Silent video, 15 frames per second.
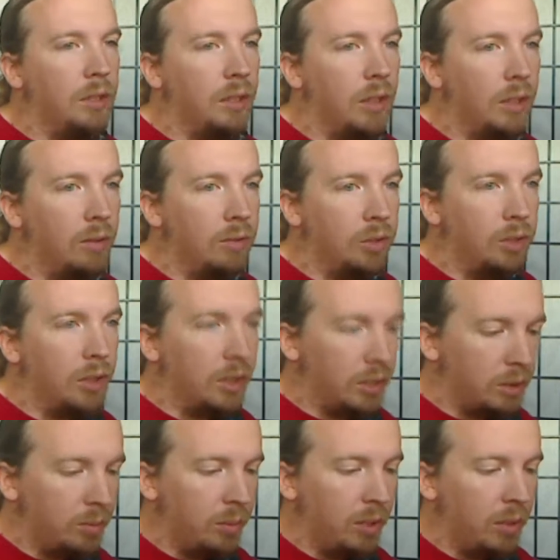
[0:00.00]
of drugs
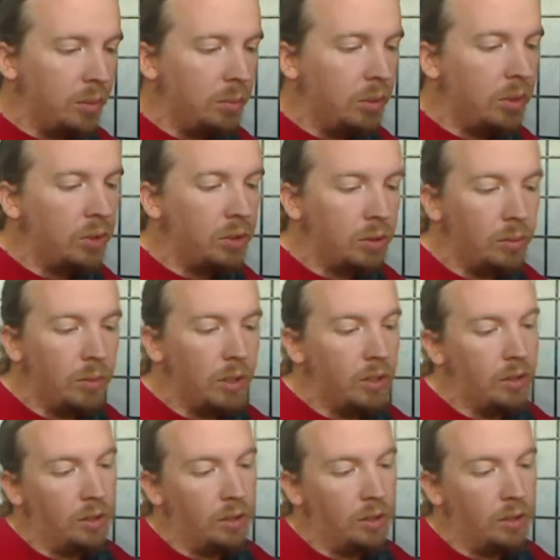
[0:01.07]
being pushed, it makes it